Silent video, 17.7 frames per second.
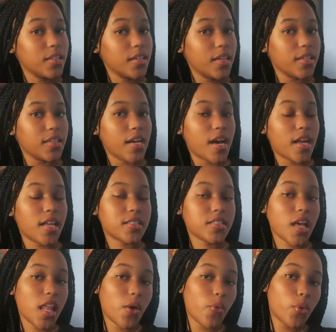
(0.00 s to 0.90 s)
Yeah, yeah,
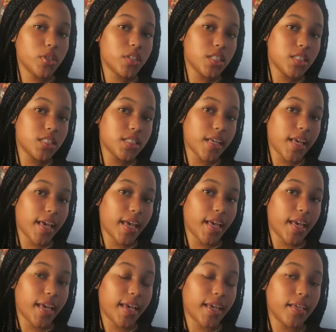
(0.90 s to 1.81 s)
that's all I want to
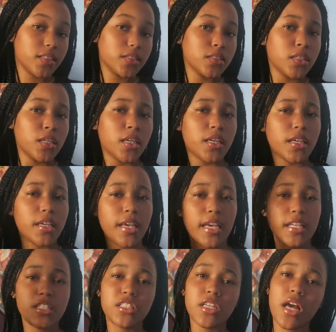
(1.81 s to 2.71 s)
say.
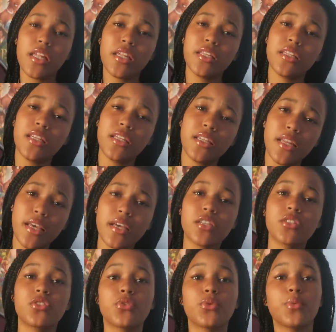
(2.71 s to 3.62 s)
Catch y'all in the
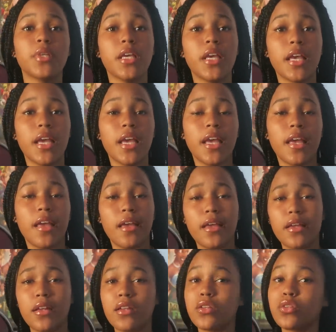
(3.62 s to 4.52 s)
next one
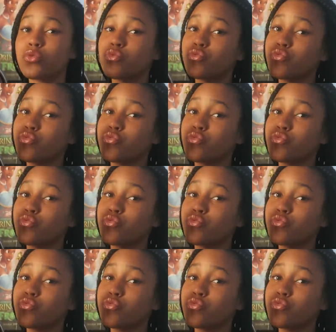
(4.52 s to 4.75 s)
and